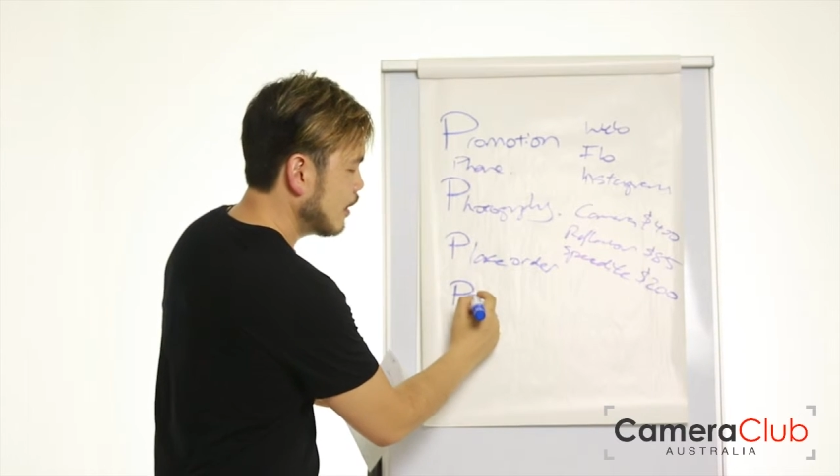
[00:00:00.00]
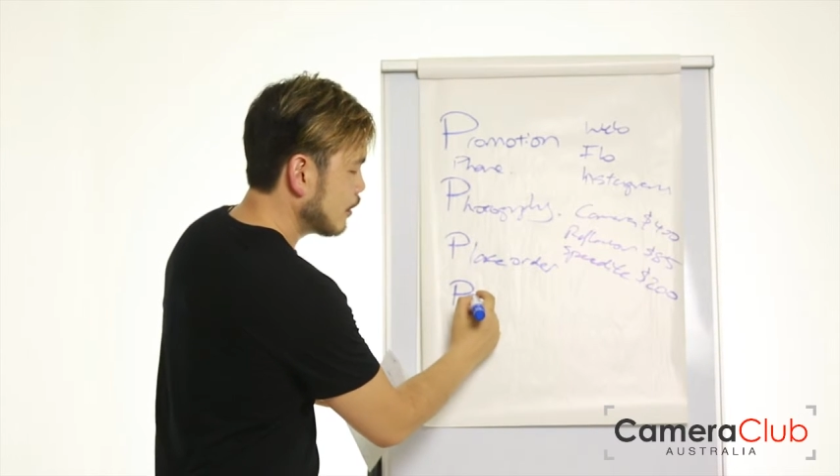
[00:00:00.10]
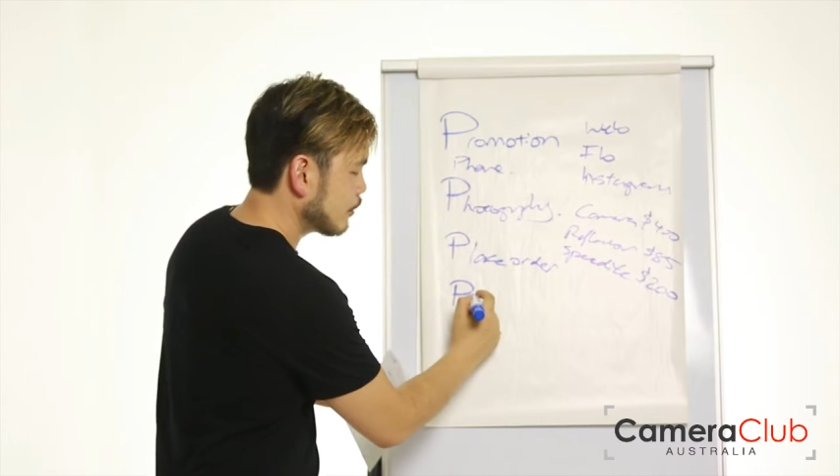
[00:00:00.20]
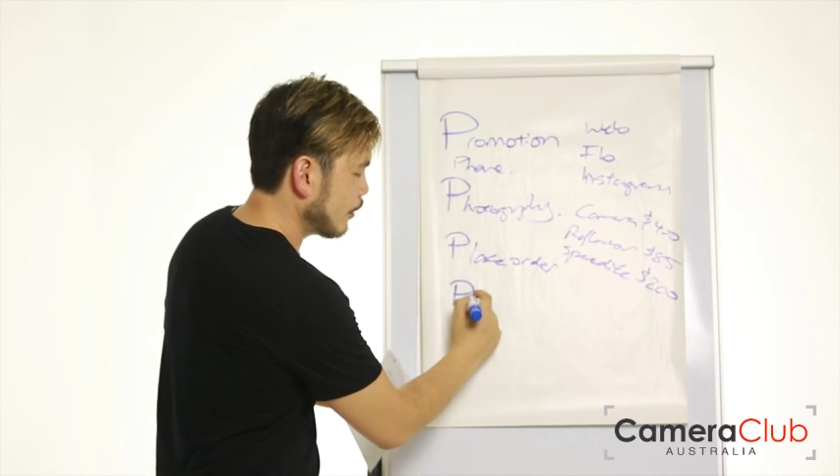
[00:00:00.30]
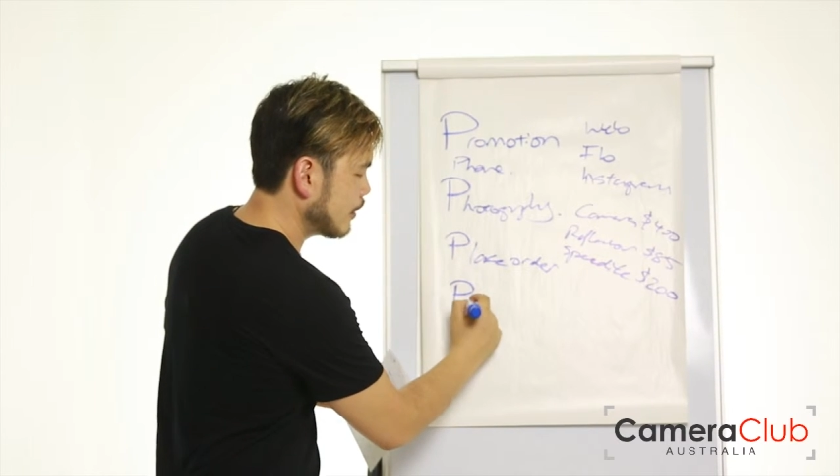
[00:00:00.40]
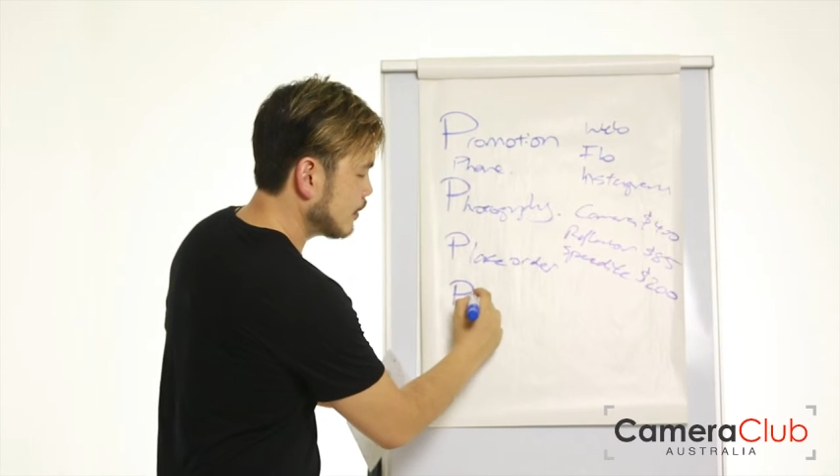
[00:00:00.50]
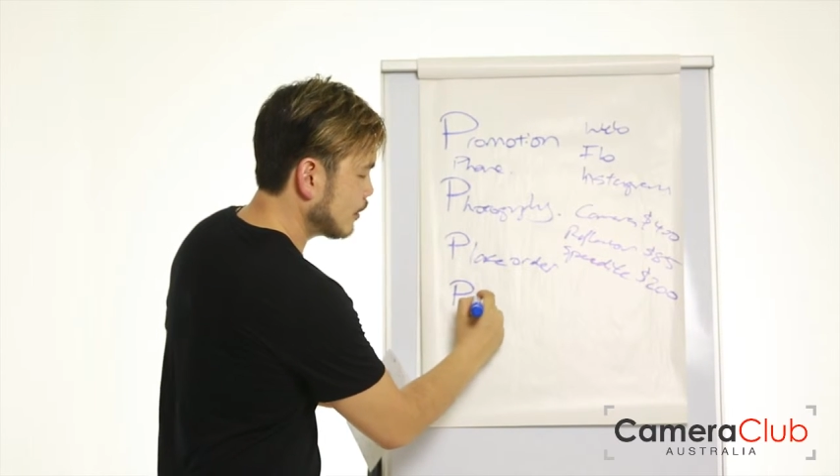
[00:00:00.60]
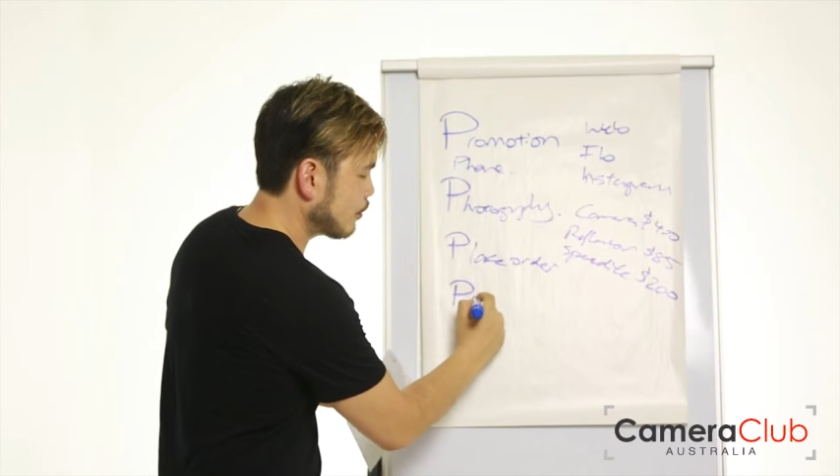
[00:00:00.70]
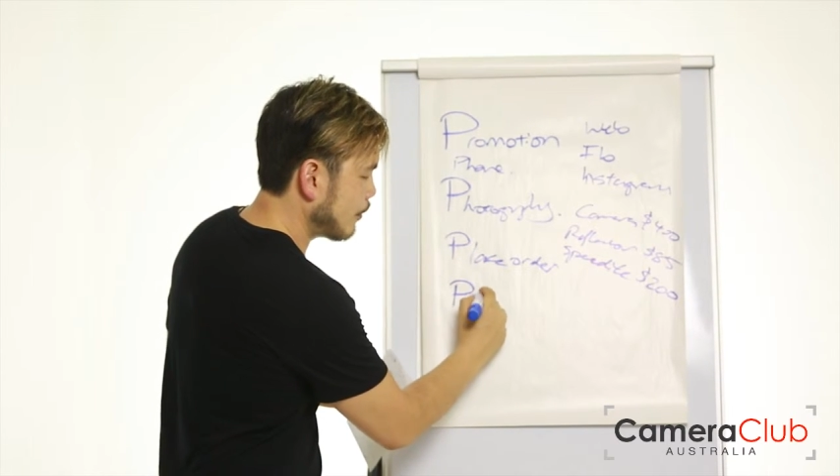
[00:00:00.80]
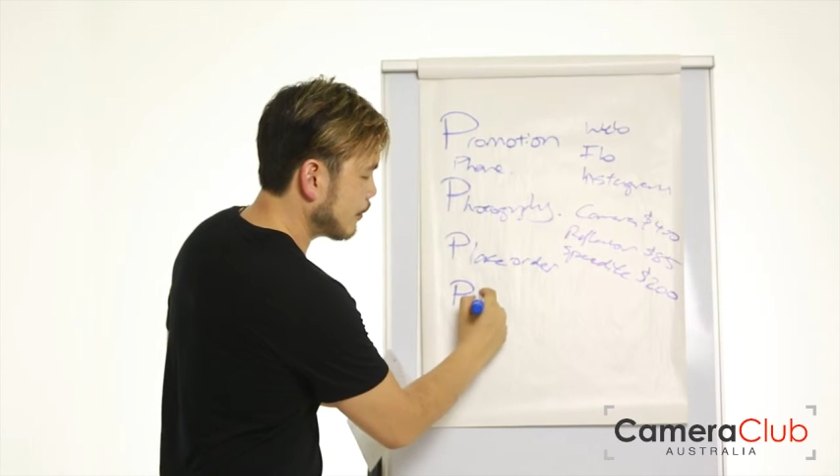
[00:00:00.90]
So this
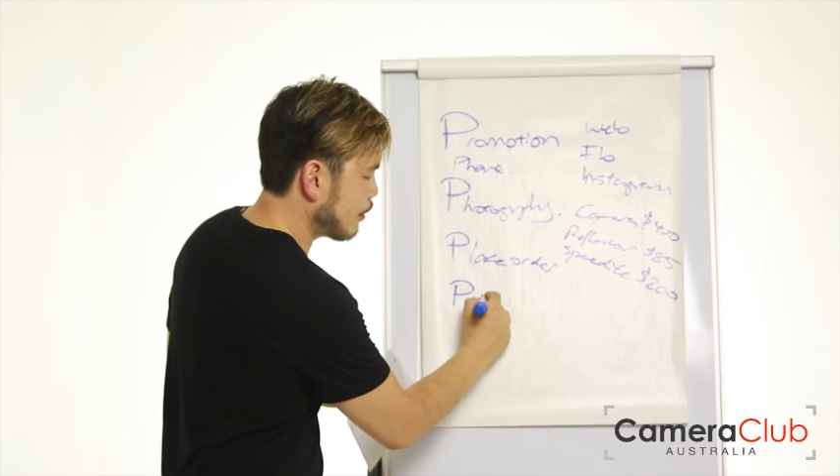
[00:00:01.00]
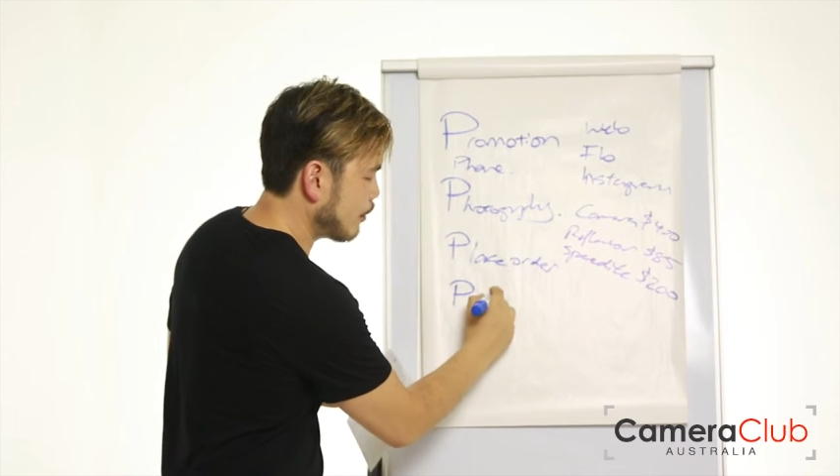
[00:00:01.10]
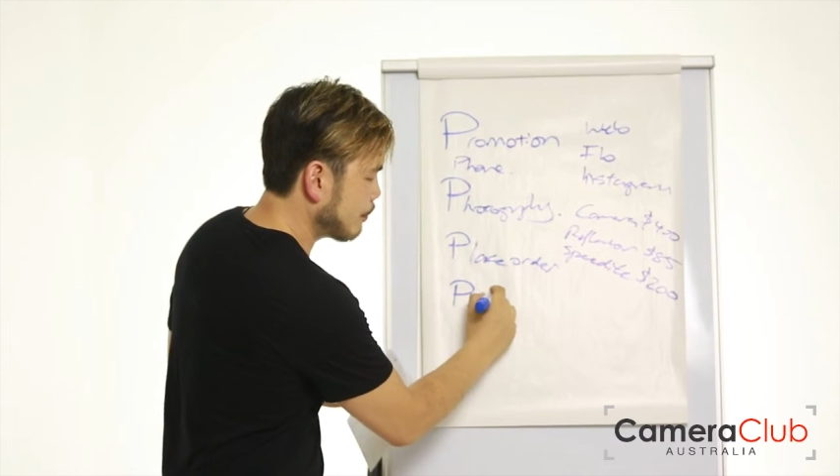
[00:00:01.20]
is what we call